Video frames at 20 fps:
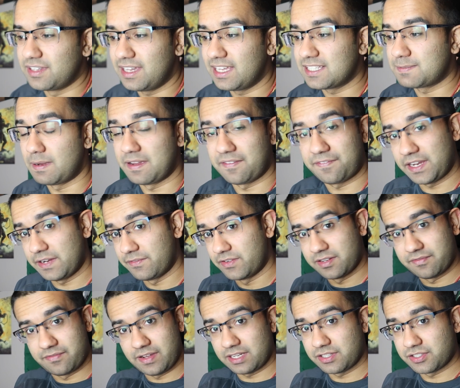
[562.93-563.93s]
It's my favorite
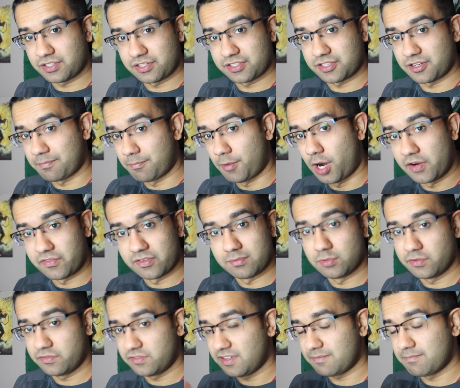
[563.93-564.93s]
Avengers or Marvel
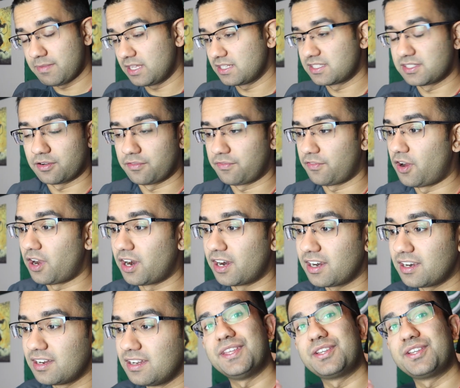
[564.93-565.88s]
movie they've made so far.